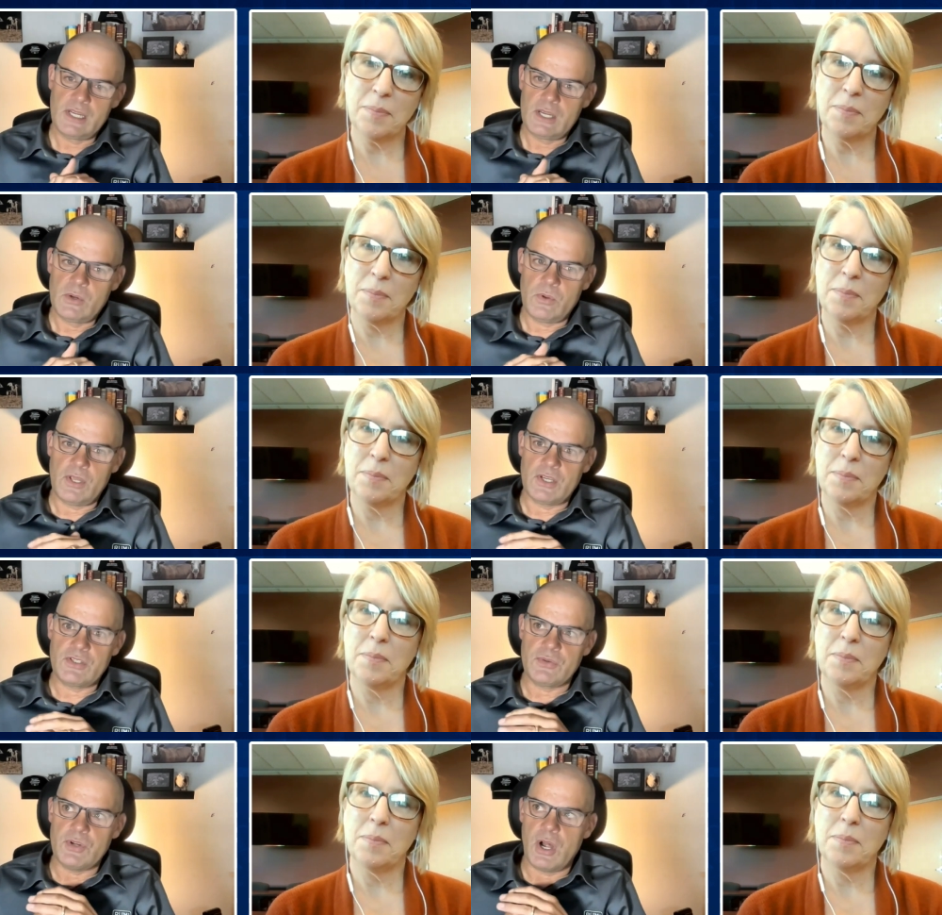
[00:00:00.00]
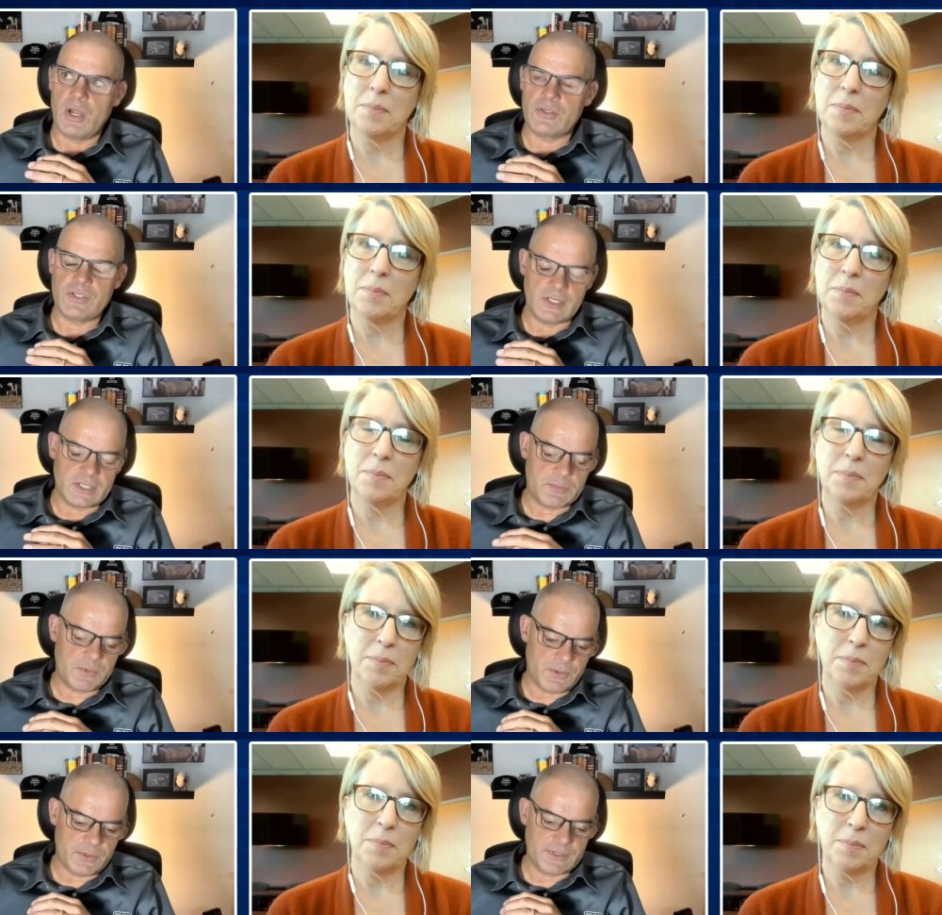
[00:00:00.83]
Speaker 1: with us, your knowledge and
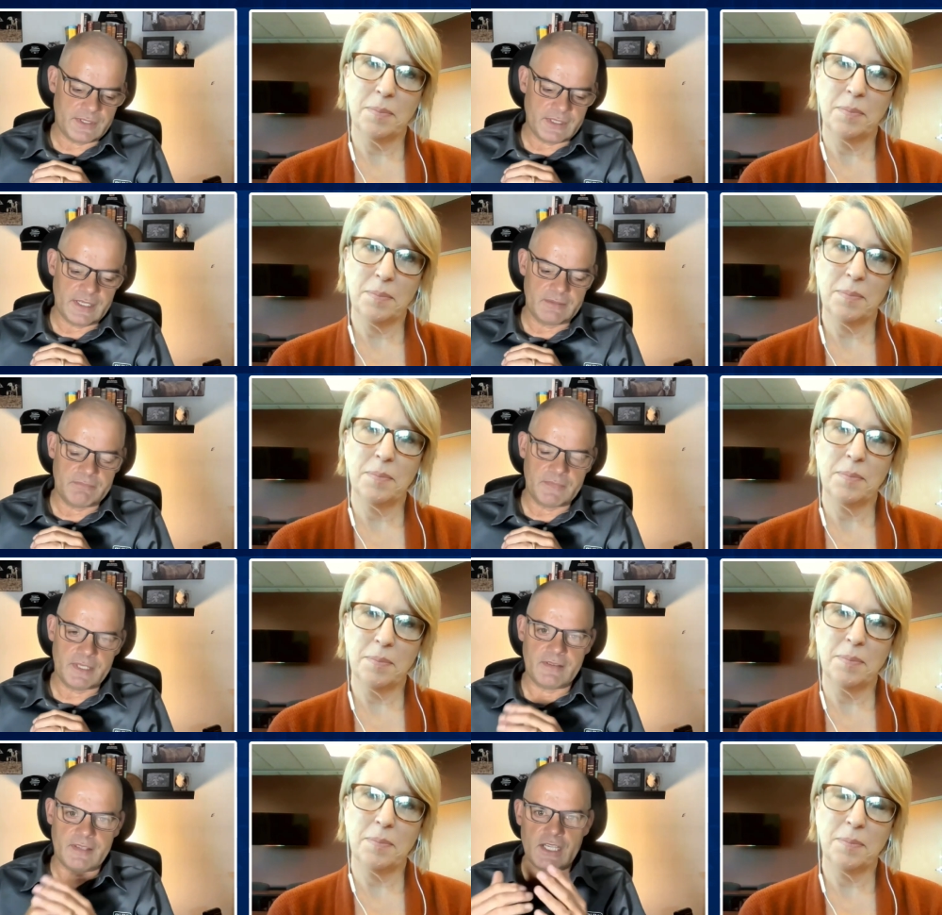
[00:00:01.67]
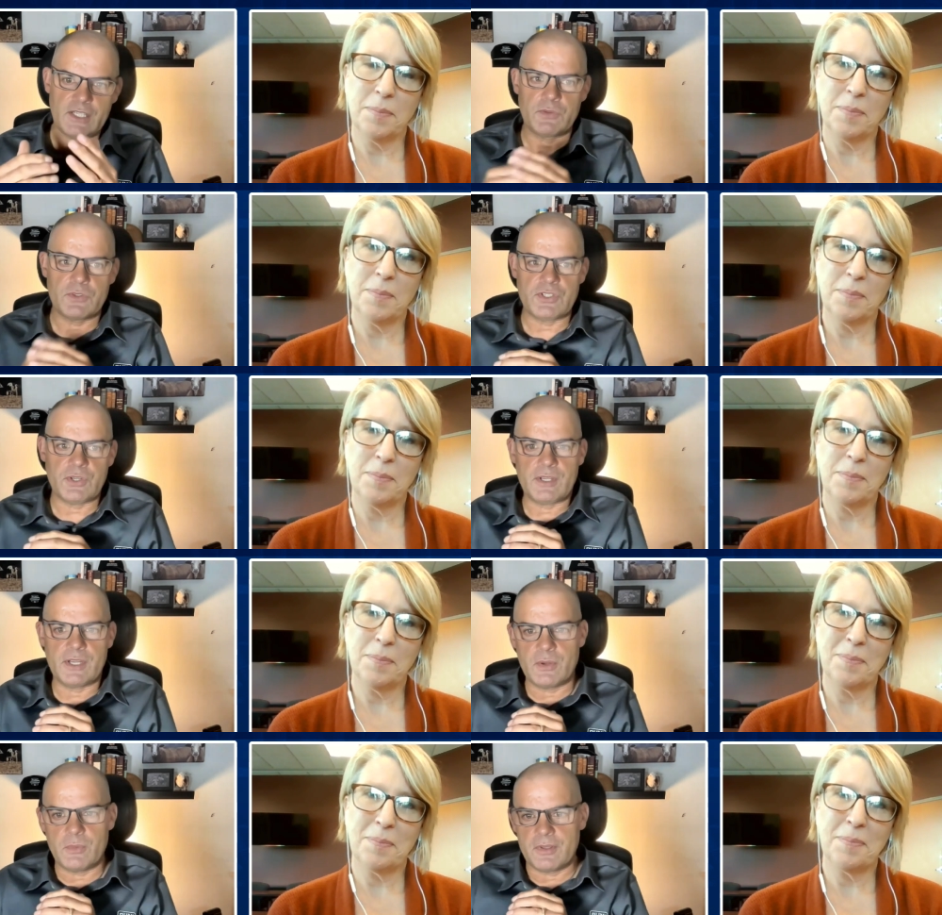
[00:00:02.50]
experience today. And thanks for sharing
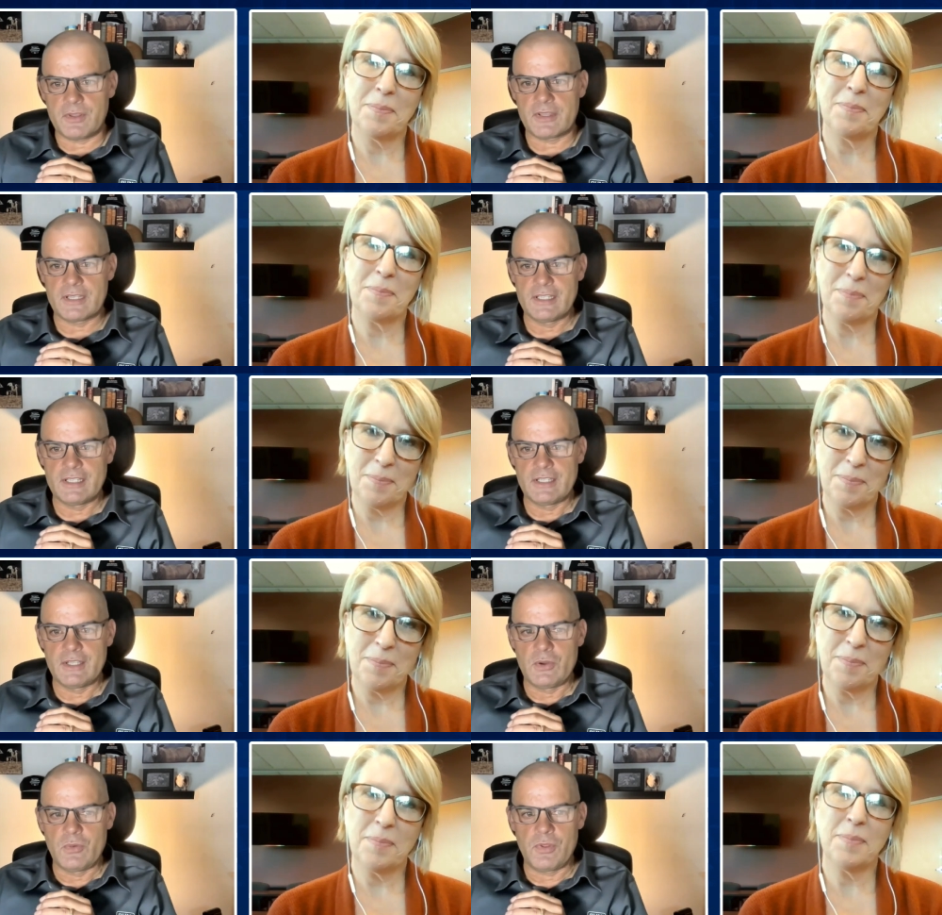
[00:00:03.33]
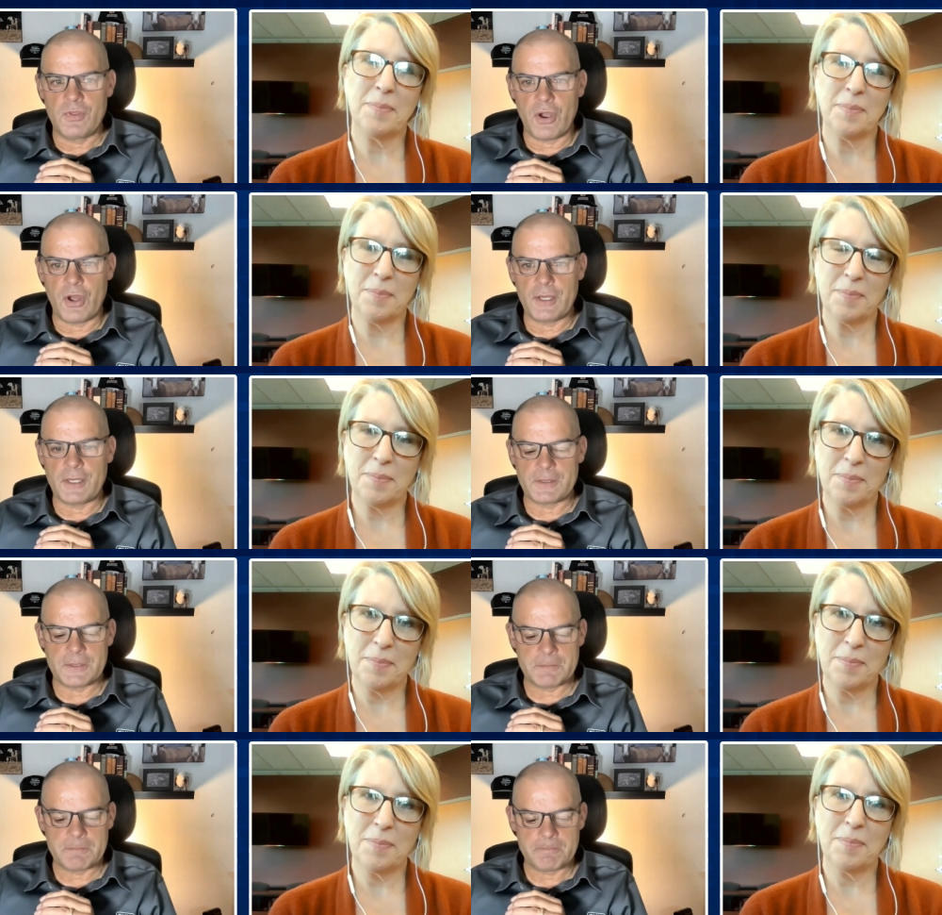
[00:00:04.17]
that with, with our
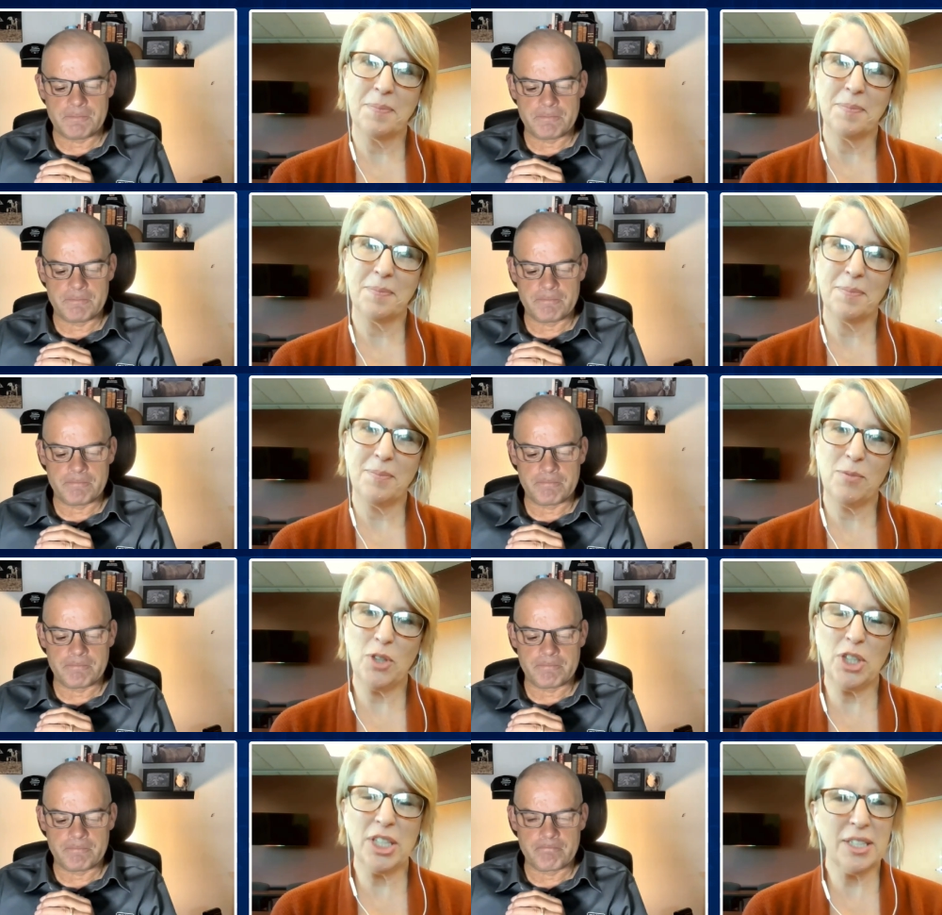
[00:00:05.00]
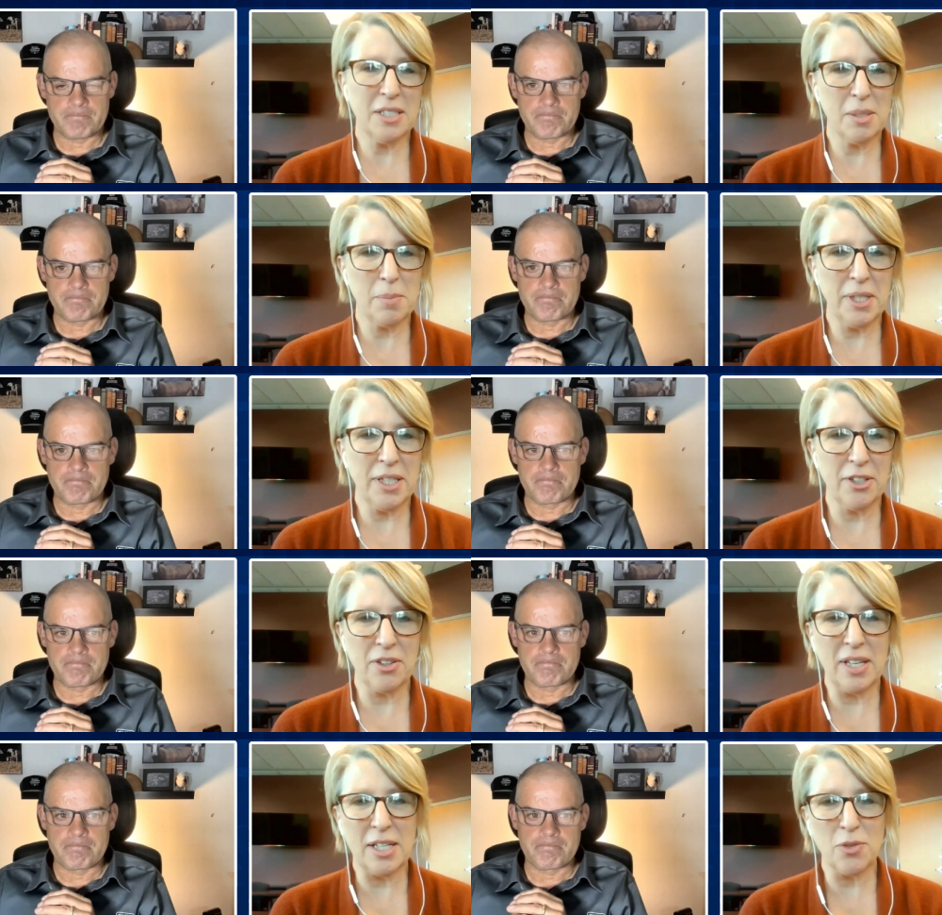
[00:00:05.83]
audience.
Speaker 2: Very good to be
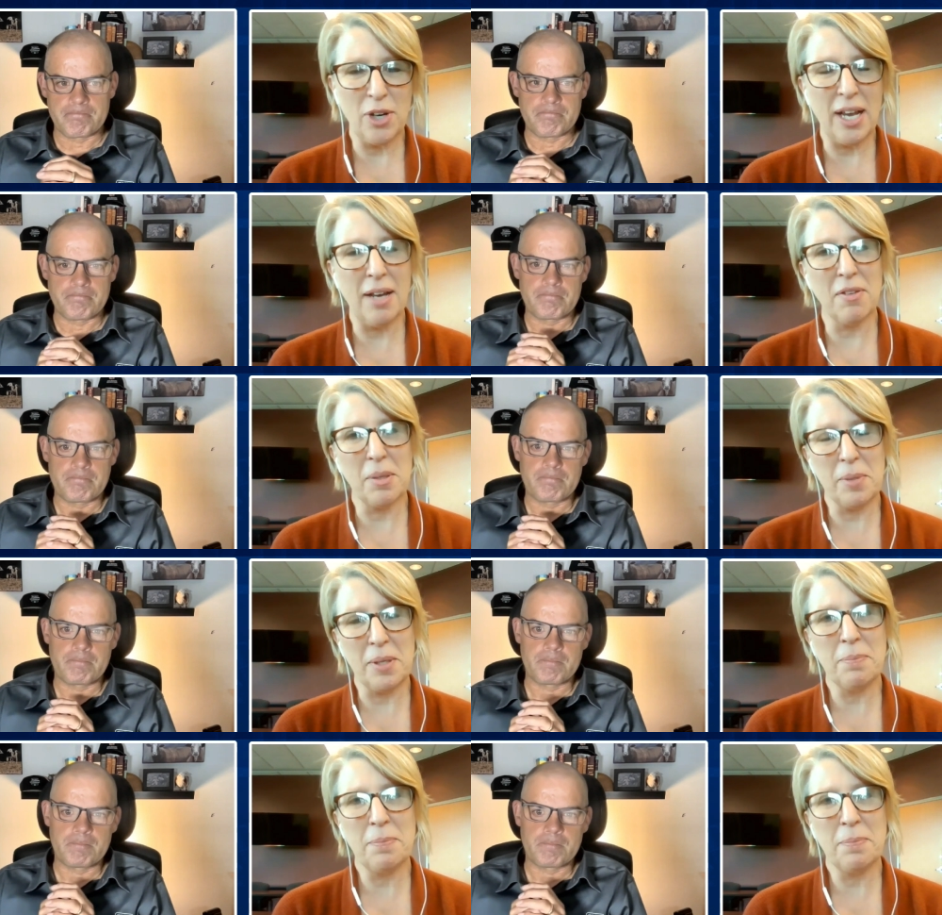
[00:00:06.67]
here. Thanks for having me.